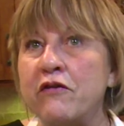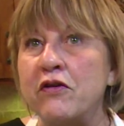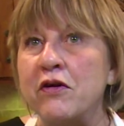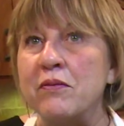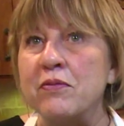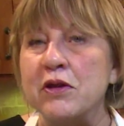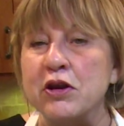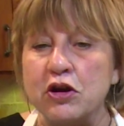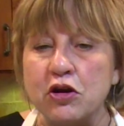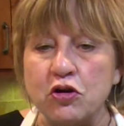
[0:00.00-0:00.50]

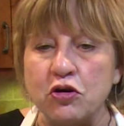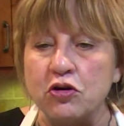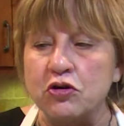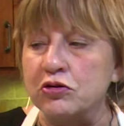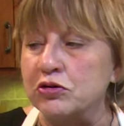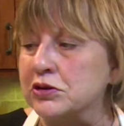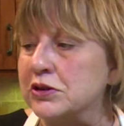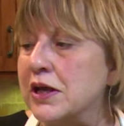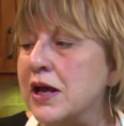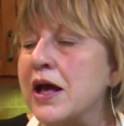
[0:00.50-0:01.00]
from the
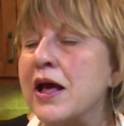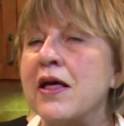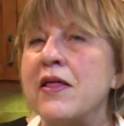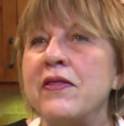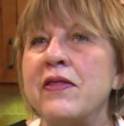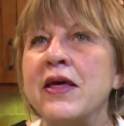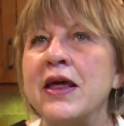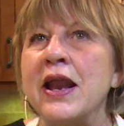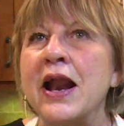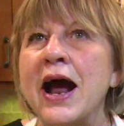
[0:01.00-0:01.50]
noodles
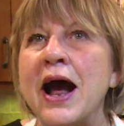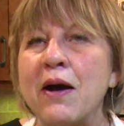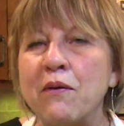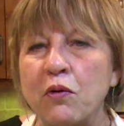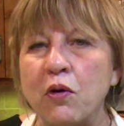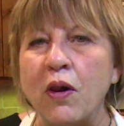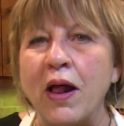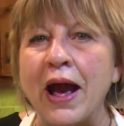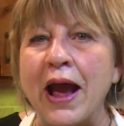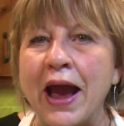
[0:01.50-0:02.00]
that I
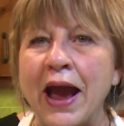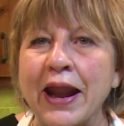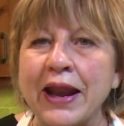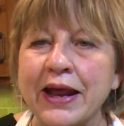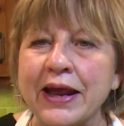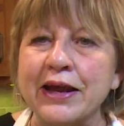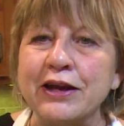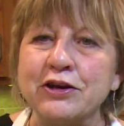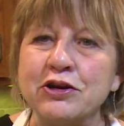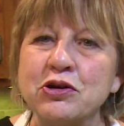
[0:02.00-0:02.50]
will add
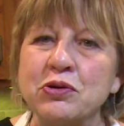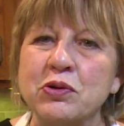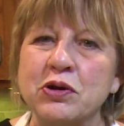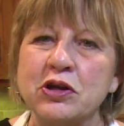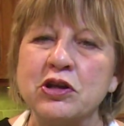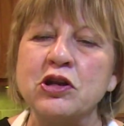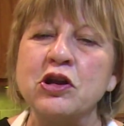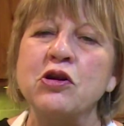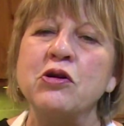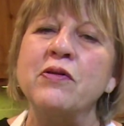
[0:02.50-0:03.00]
into
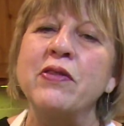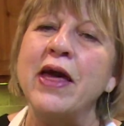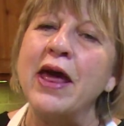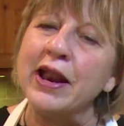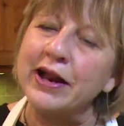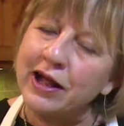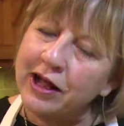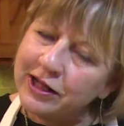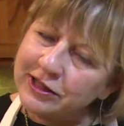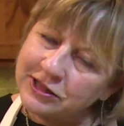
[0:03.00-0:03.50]
it too.
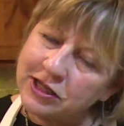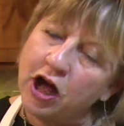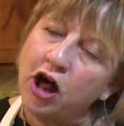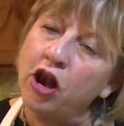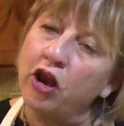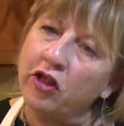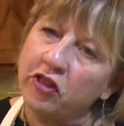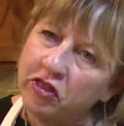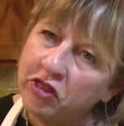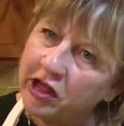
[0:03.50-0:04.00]
That is
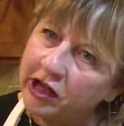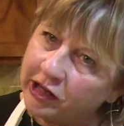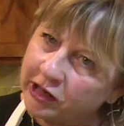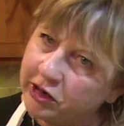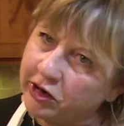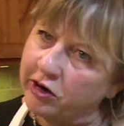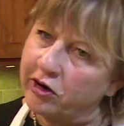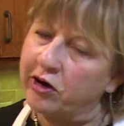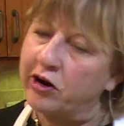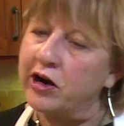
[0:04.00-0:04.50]
all a
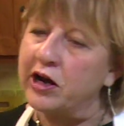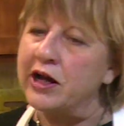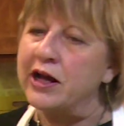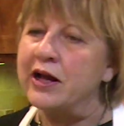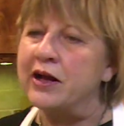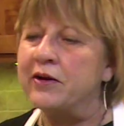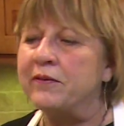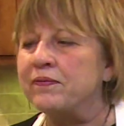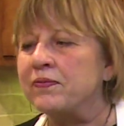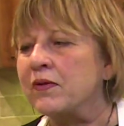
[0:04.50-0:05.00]
thickener.
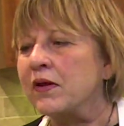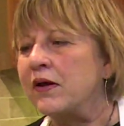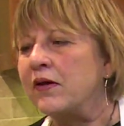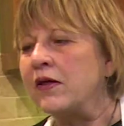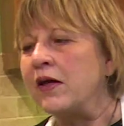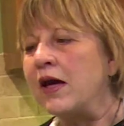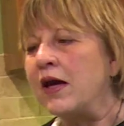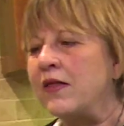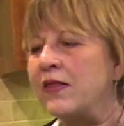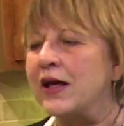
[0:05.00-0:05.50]

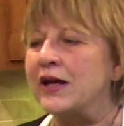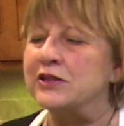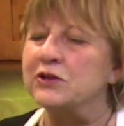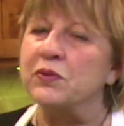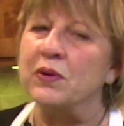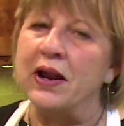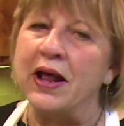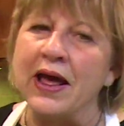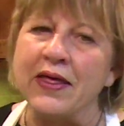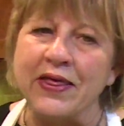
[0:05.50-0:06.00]
And that's
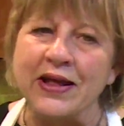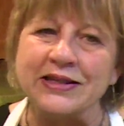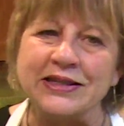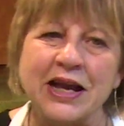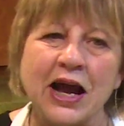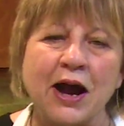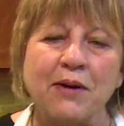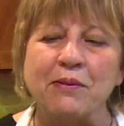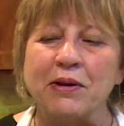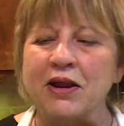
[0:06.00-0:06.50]

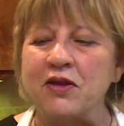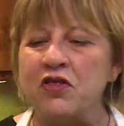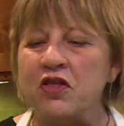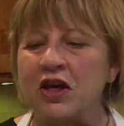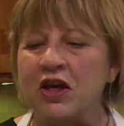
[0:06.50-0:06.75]
how I'm going to